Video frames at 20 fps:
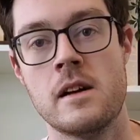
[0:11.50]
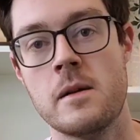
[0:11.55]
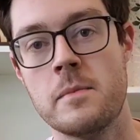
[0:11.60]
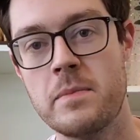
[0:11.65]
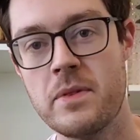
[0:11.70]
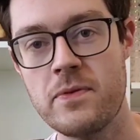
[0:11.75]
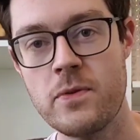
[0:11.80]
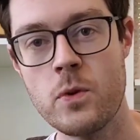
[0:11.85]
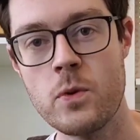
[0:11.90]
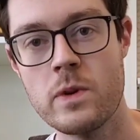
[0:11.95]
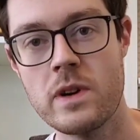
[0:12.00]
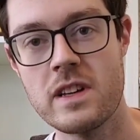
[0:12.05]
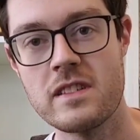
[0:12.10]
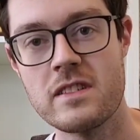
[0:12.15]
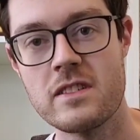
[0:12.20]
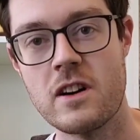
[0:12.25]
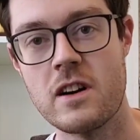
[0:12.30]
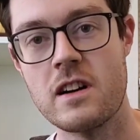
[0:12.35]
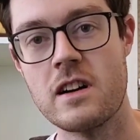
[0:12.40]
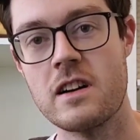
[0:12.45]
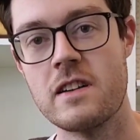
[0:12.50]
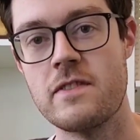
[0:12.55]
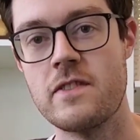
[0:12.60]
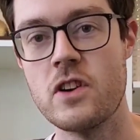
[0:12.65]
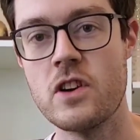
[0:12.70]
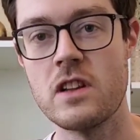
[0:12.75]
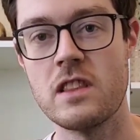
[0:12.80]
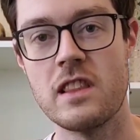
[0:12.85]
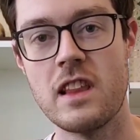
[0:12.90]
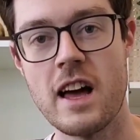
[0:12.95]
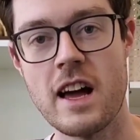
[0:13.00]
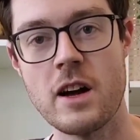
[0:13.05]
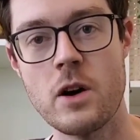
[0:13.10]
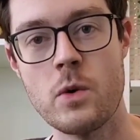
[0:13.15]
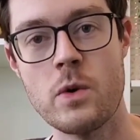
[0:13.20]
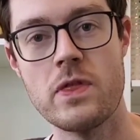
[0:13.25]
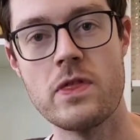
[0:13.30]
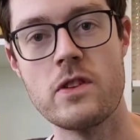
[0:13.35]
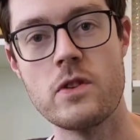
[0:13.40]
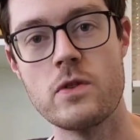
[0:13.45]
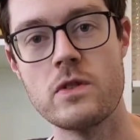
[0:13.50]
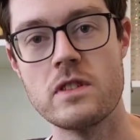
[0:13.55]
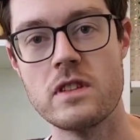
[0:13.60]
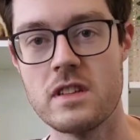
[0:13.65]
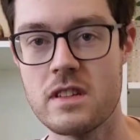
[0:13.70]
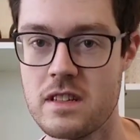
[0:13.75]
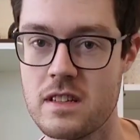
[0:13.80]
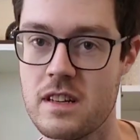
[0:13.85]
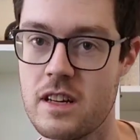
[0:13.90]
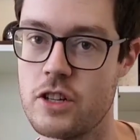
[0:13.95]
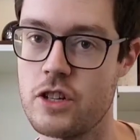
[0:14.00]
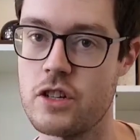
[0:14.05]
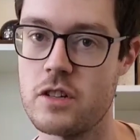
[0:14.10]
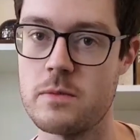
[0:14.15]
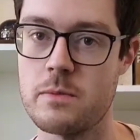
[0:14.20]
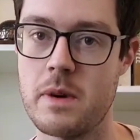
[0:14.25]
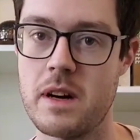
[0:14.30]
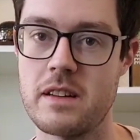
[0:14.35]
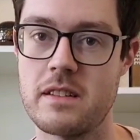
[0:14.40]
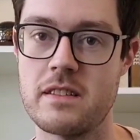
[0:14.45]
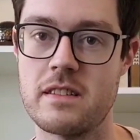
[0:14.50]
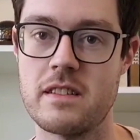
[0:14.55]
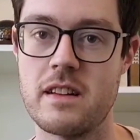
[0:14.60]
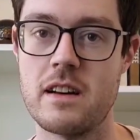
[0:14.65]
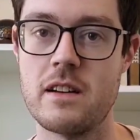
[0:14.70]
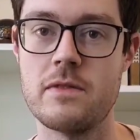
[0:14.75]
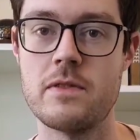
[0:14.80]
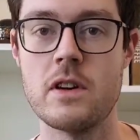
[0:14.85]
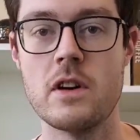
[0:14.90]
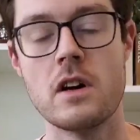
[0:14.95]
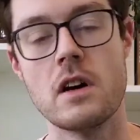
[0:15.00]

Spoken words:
Before we get started, if you're a Lego enthusiast such as myself,